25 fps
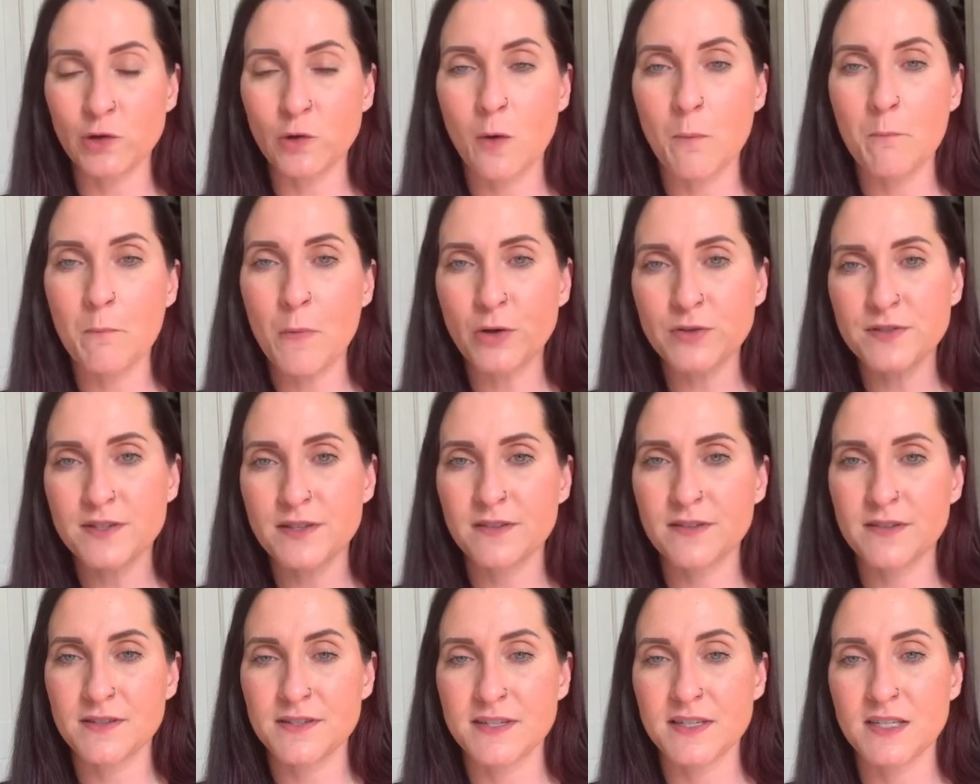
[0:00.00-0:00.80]
most of
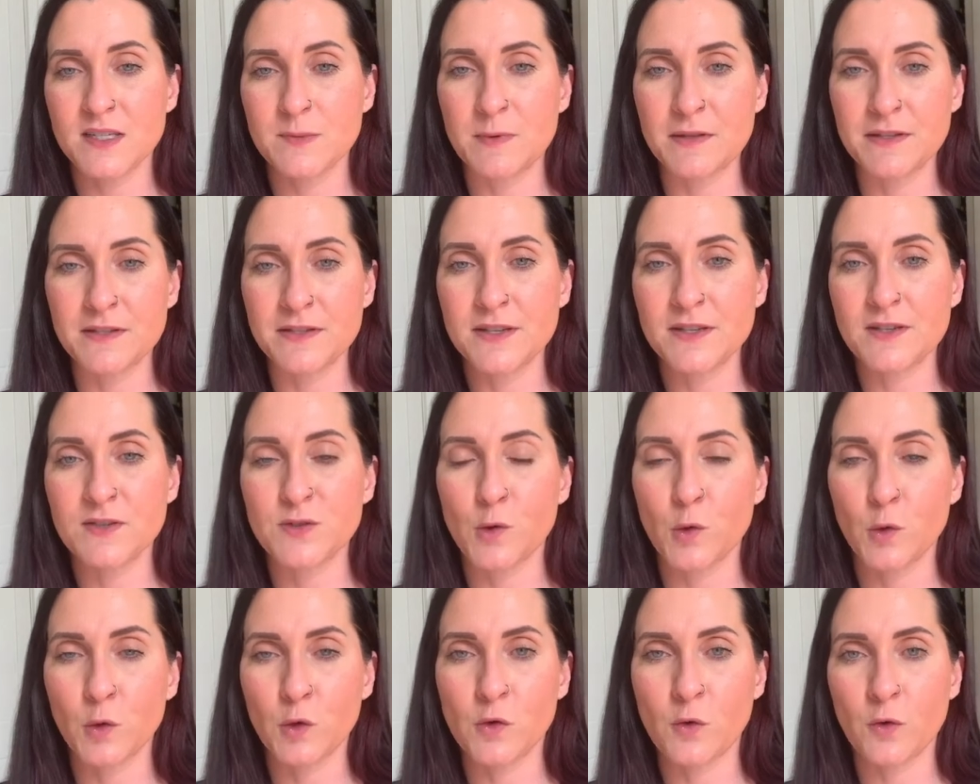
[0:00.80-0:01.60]
these expenses
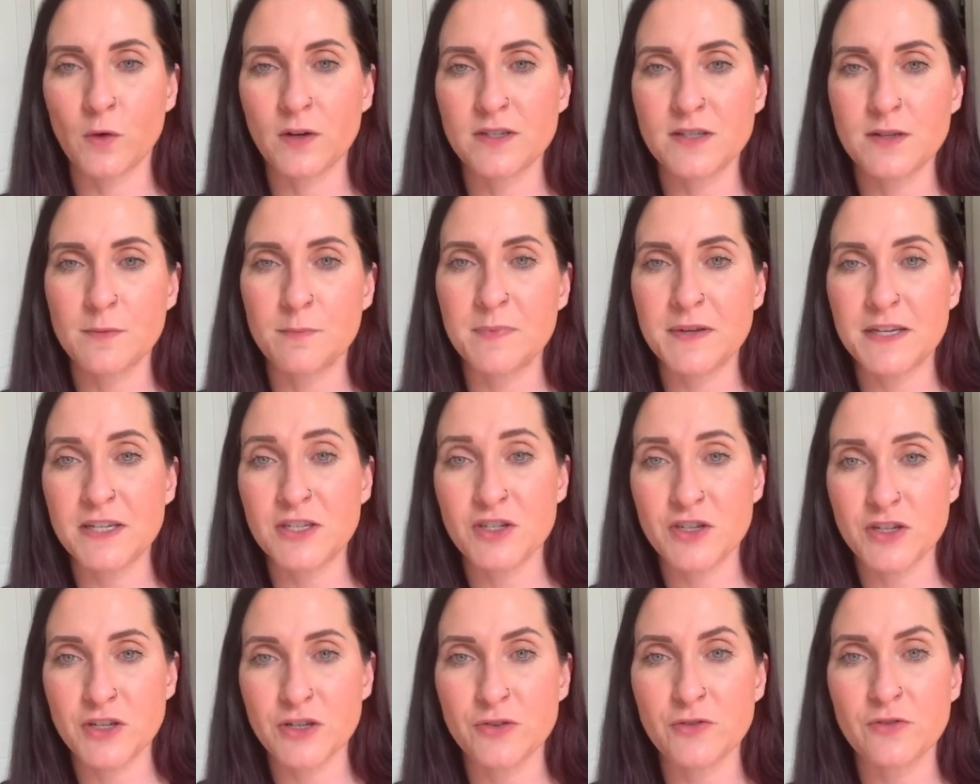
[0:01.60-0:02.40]
are going to be
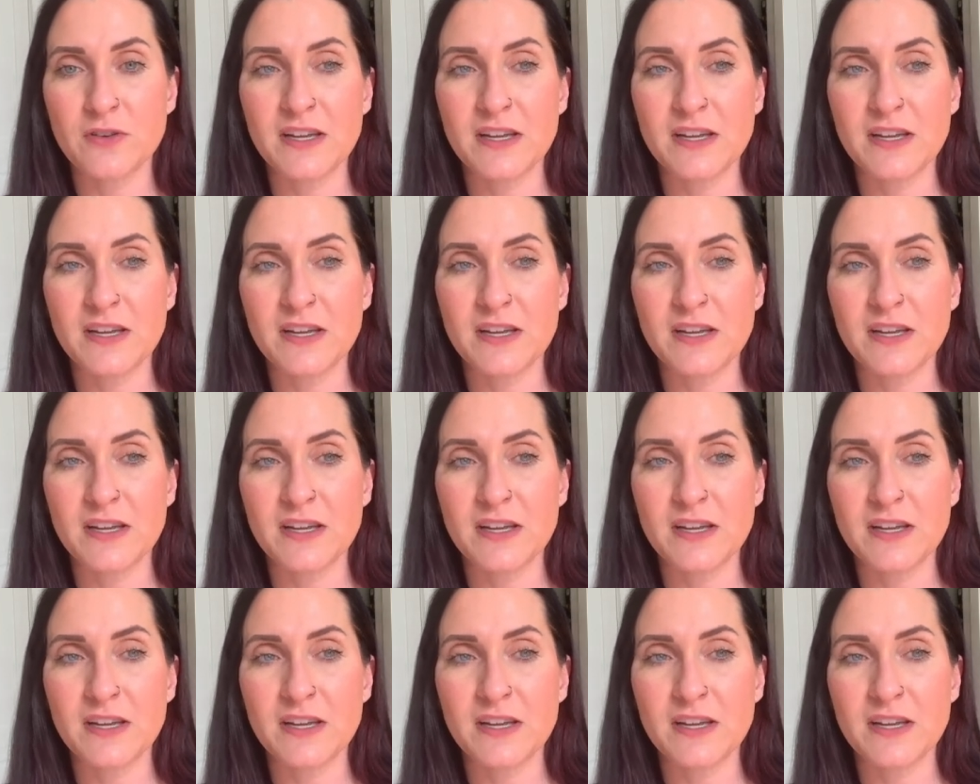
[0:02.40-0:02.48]
due